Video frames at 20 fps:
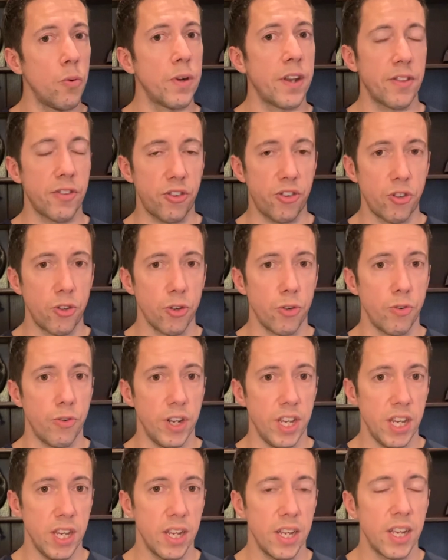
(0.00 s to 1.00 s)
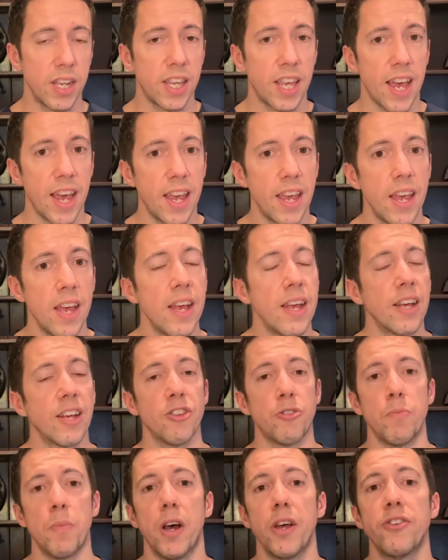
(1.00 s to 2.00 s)
other story. Okay, because
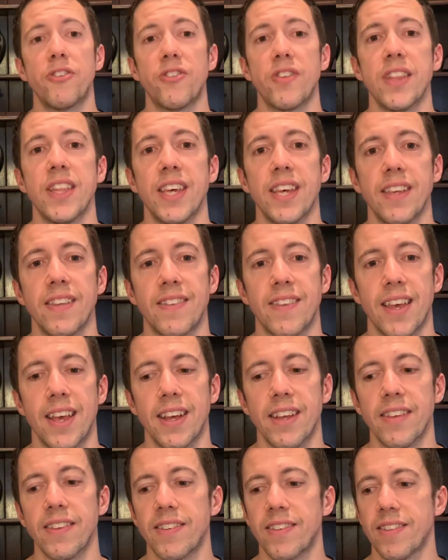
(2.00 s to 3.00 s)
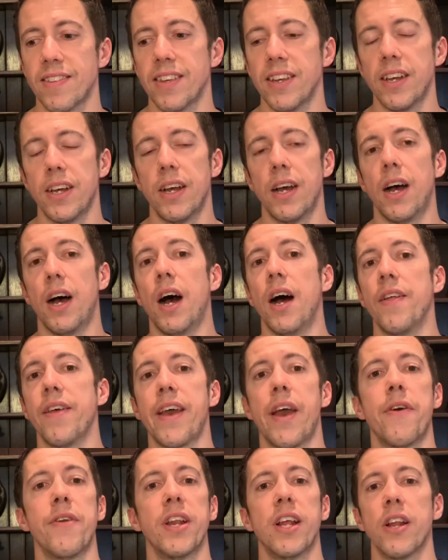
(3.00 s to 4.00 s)
most of these things, they
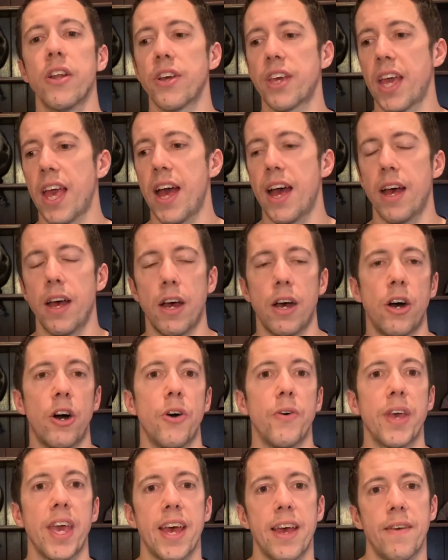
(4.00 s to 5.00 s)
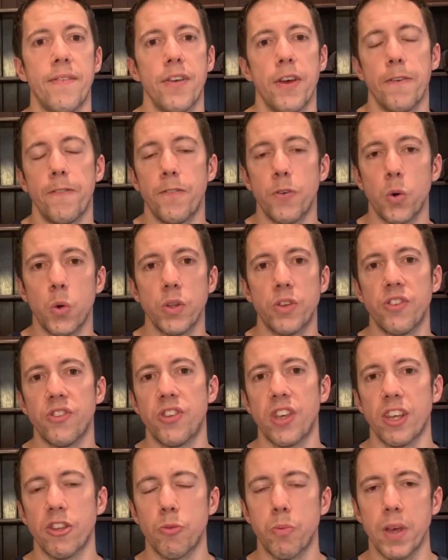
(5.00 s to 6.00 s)
only look at, oh yeah, 4 to
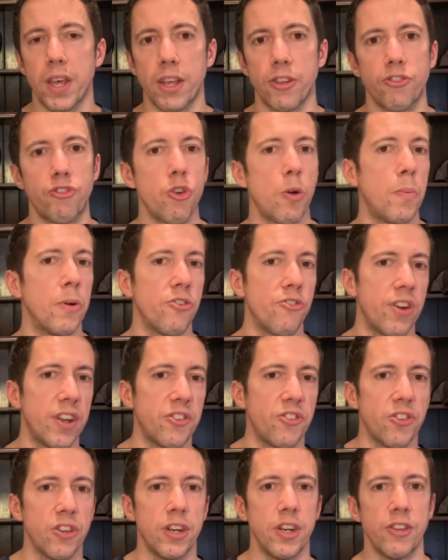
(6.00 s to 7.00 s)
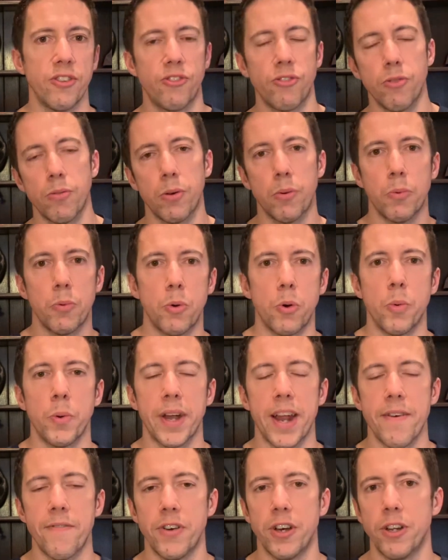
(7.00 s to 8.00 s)
6 weeks, drop a dress size or
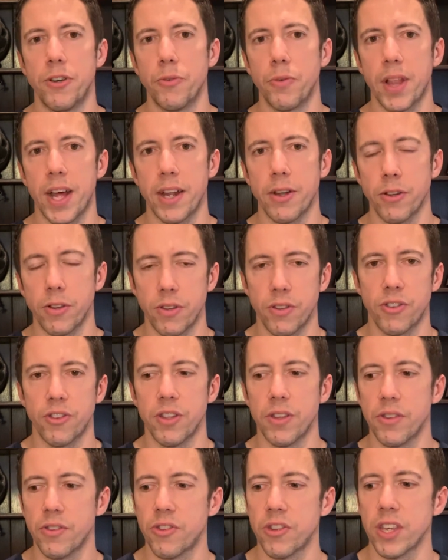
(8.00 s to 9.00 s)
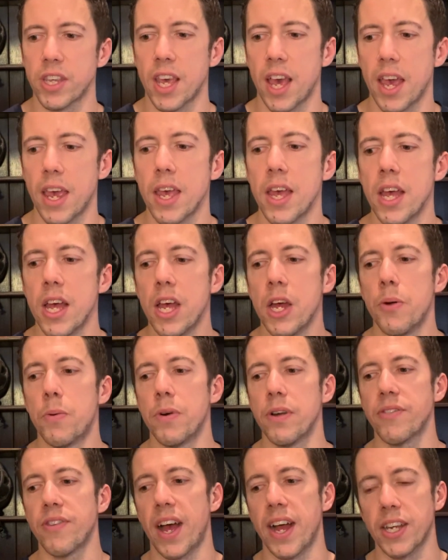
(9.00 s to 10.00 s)
whatever, and all that nonsense. Okay, whereas
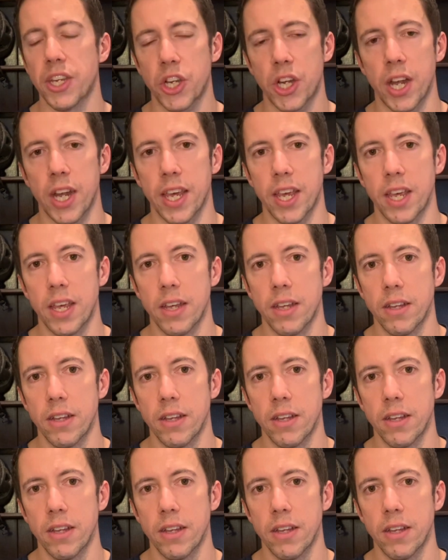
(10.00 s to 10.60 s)
actually,